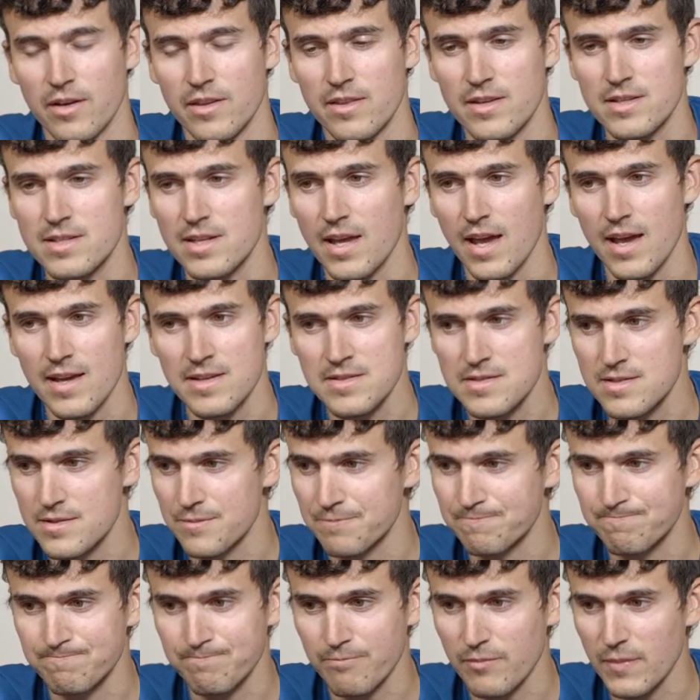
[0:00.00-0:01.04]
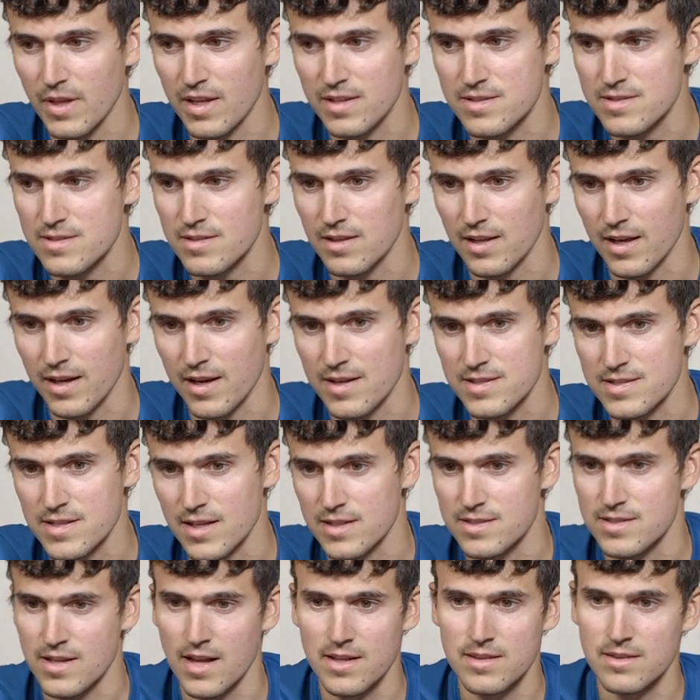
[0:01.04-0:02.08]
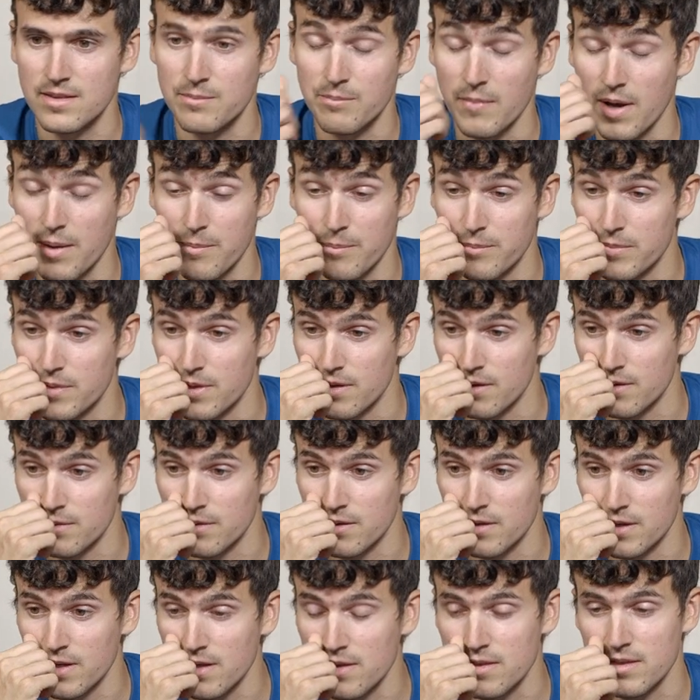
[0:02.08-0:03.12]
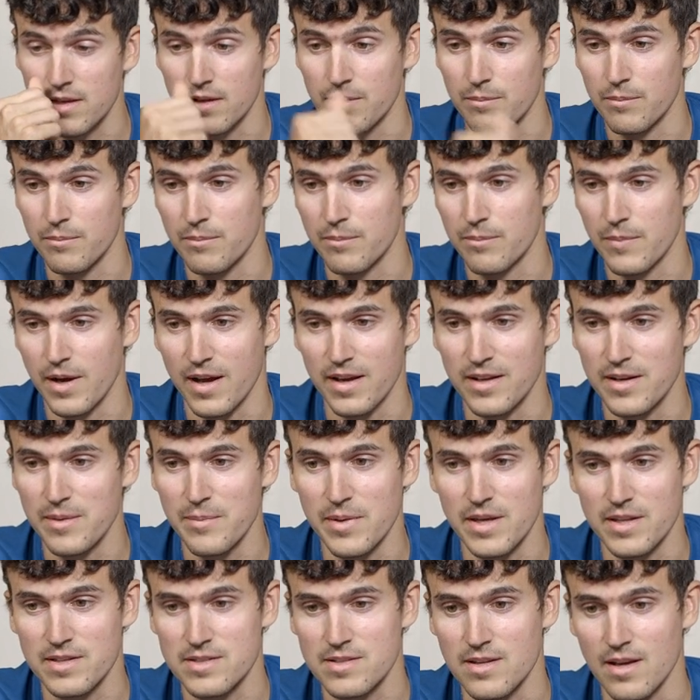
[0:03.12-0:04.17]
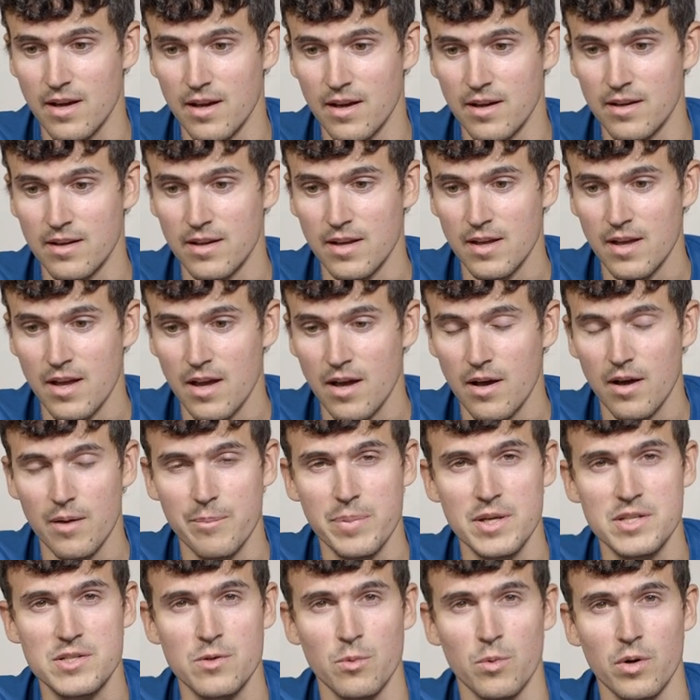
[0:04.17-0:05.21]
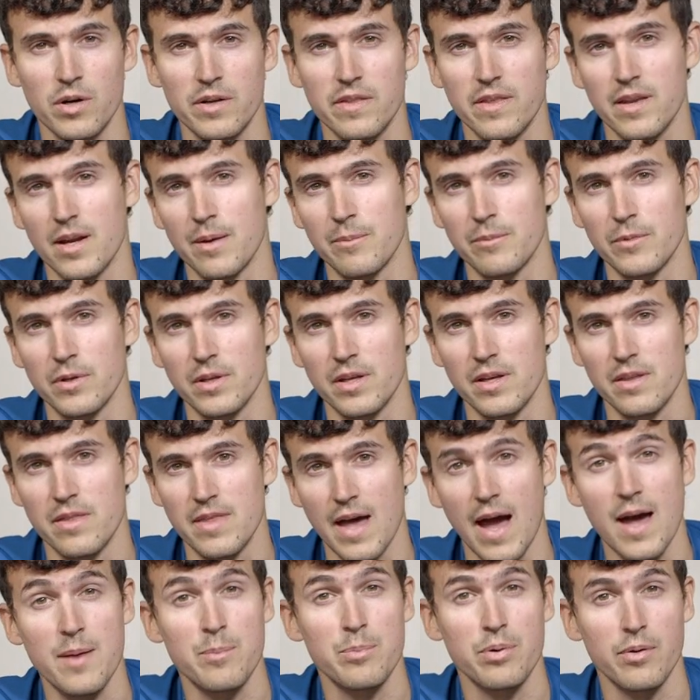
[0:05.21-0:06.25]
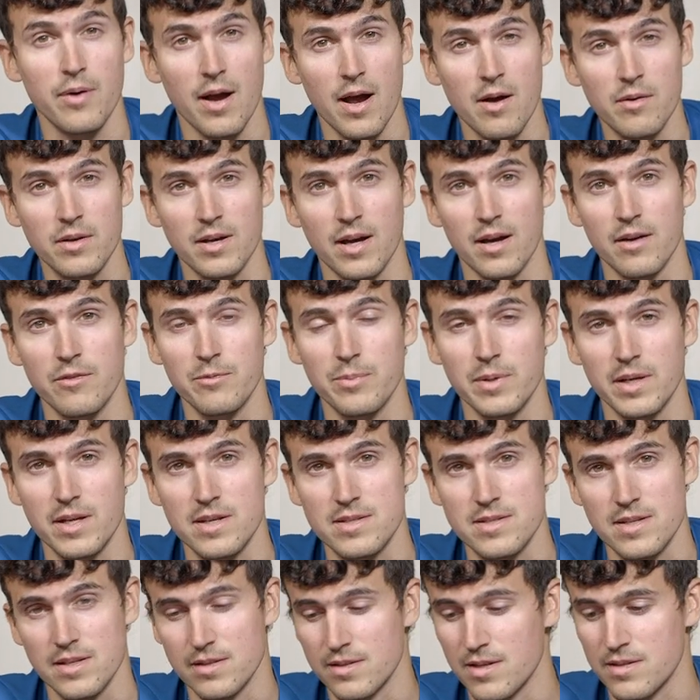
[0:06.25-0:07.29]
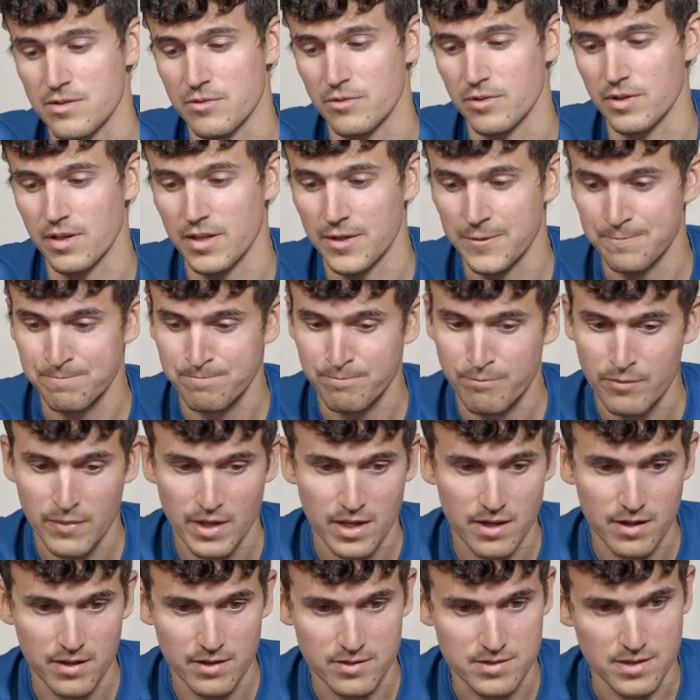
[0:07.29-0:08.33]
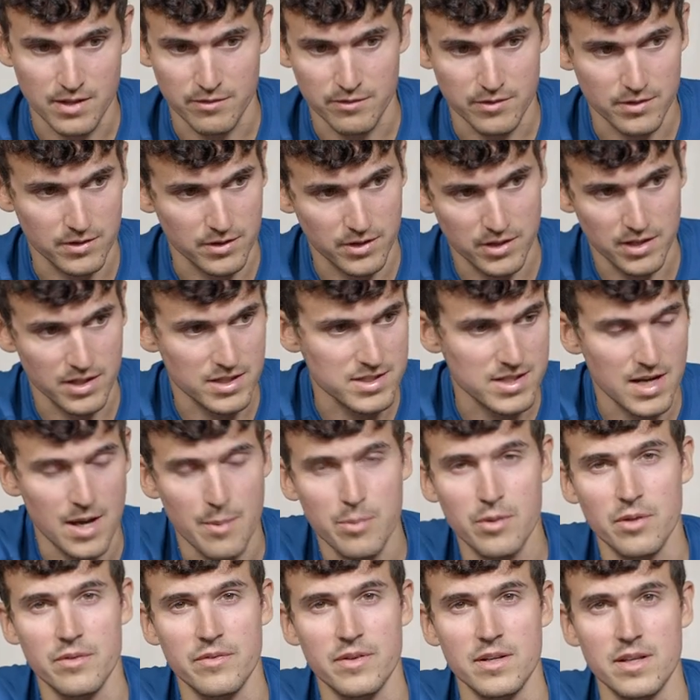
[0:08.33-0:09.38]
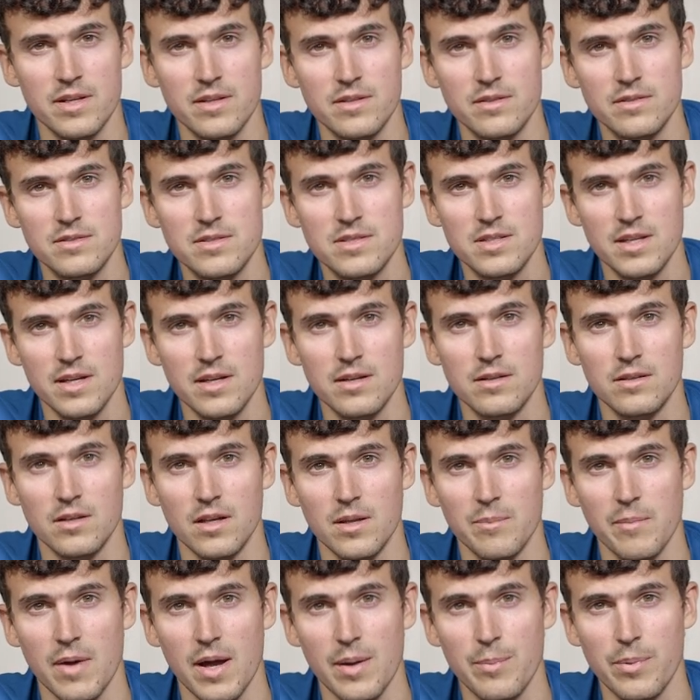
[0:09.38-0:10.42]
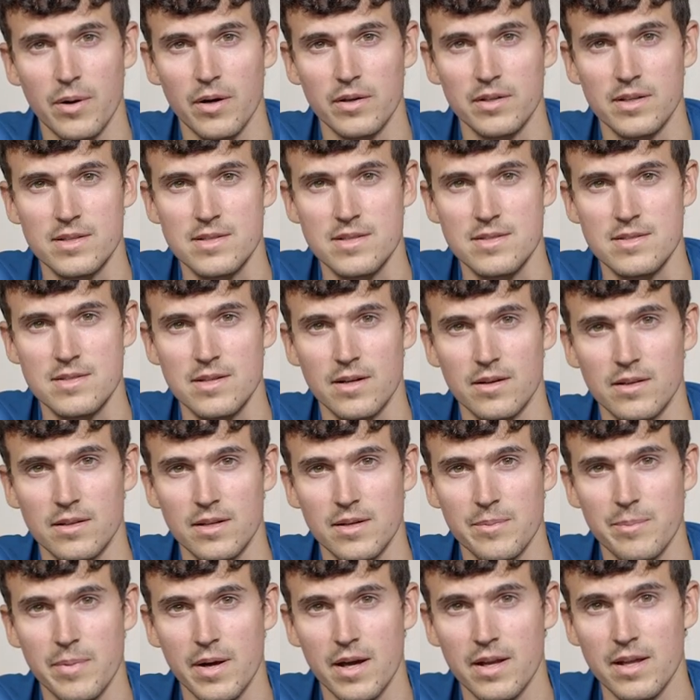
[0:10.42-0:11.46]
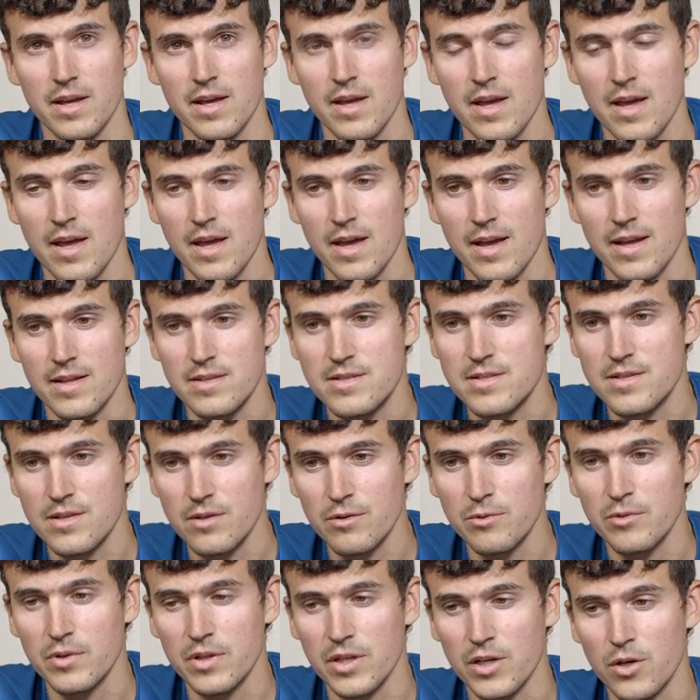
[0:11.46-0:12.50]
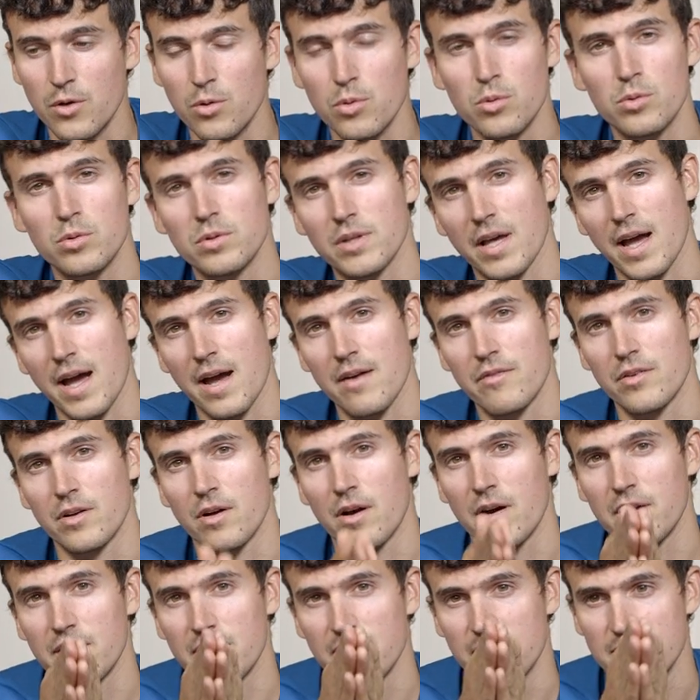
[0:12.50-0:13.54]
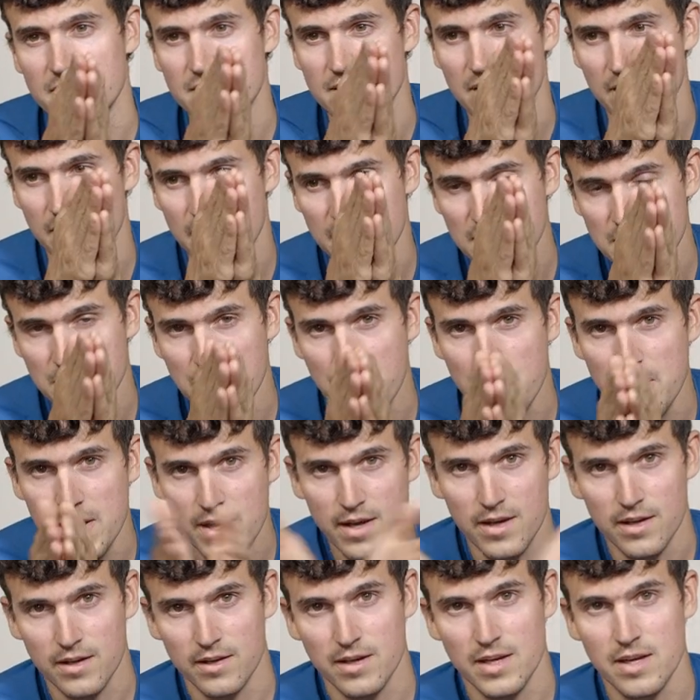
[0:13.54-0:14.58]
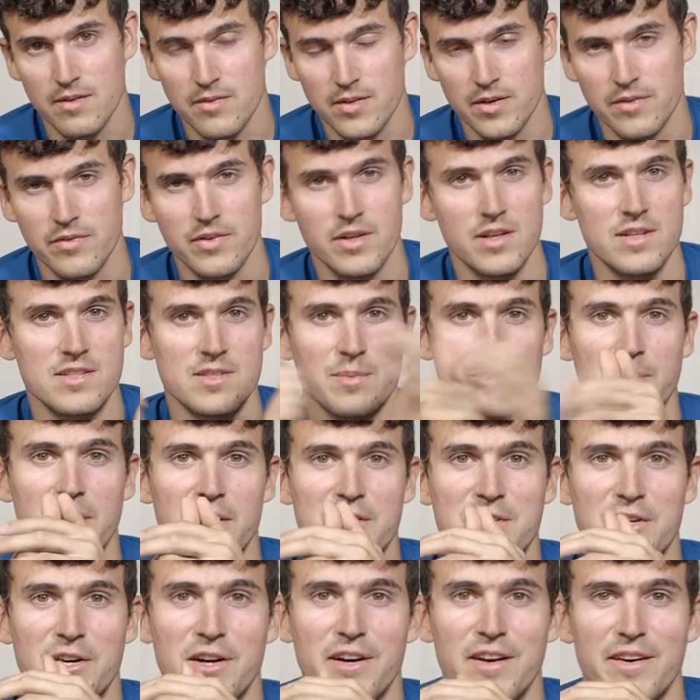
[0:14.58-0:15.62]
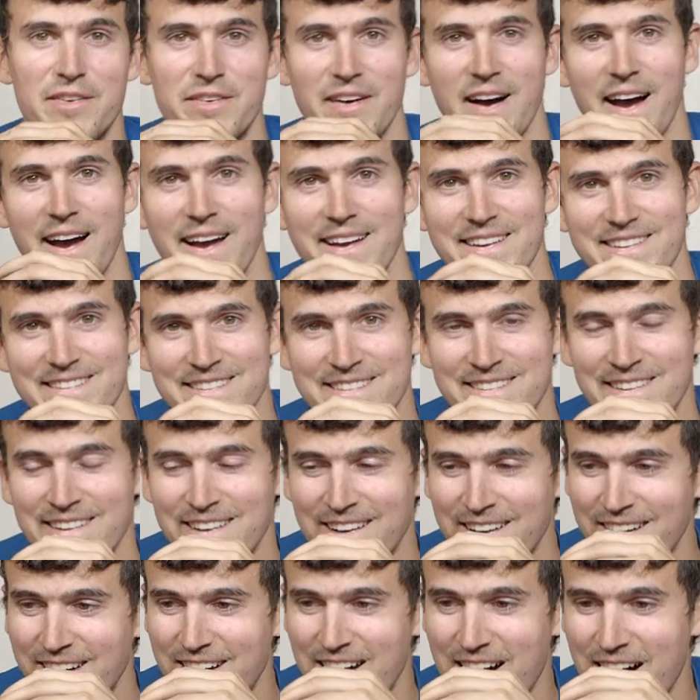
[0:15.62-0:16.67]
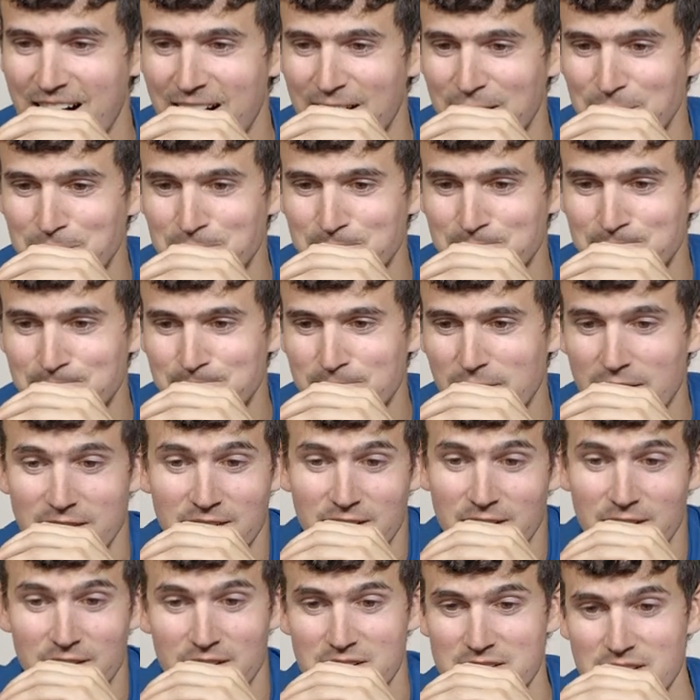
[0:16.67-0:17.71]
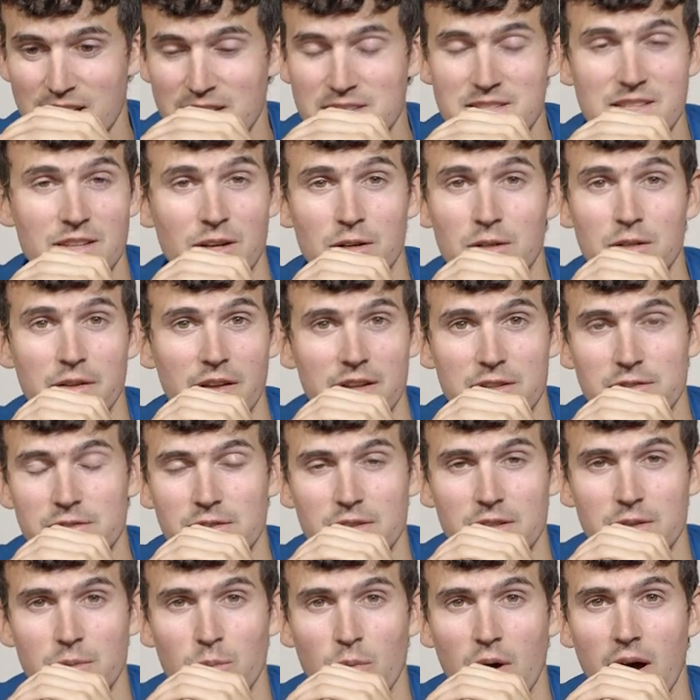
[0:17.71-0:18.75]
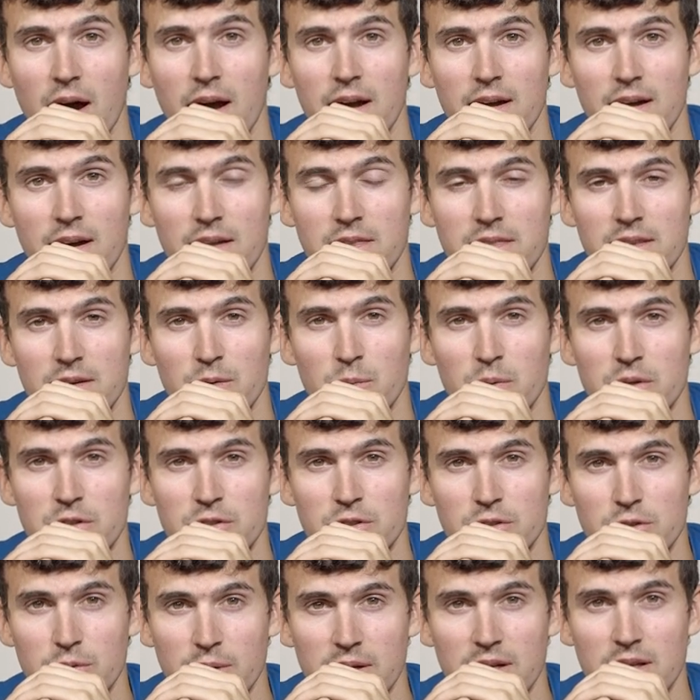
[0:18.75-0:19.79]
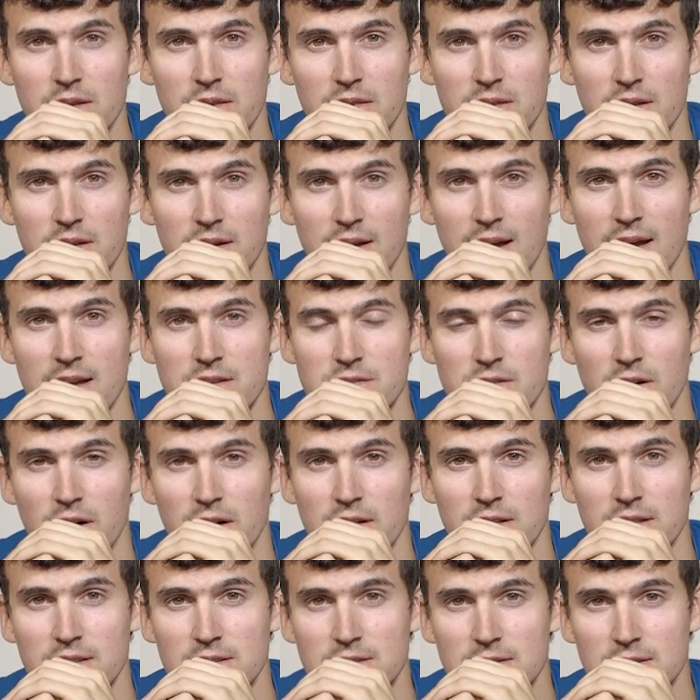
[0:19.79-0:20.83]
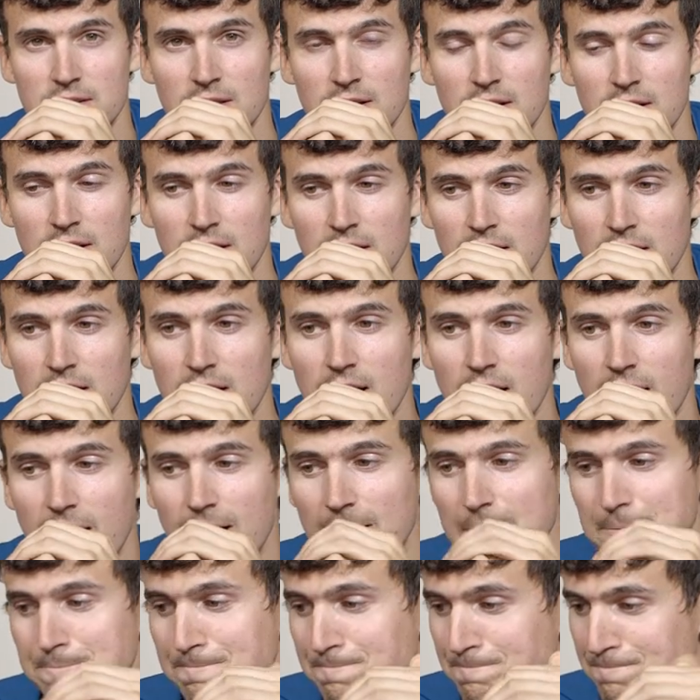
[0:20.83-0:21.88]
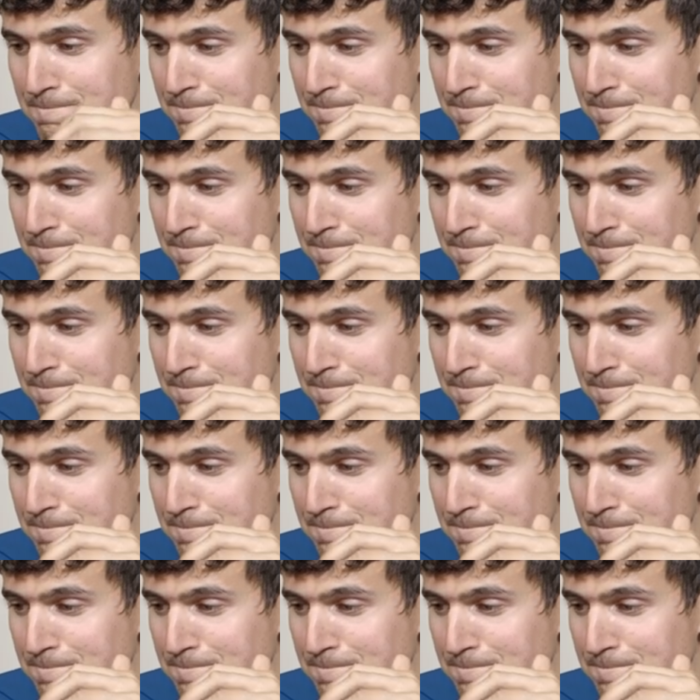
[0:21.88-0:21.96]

in this case, it's like I said, it's not my, the, anything by any means uh, a piece of work that I'm really that proud of, because it doesn't really, it's not a good example of any skill on my part necessarily, but it's still really cool to have an audience this big, even if it is a picture of ice. Um, and, you know, because that's the goal. That's really why I think we do anything as artists. Um,